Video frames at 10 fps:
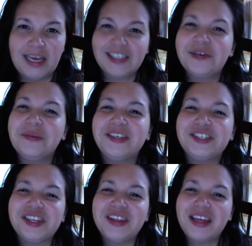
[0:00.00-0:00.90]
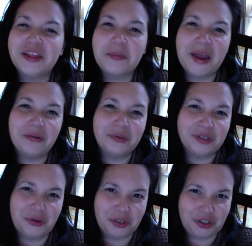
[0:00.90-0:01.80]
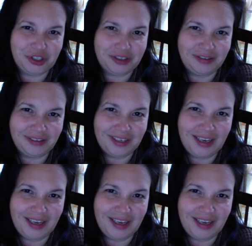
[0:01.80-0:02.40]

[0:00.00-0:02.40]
to mention that the man was a Christian.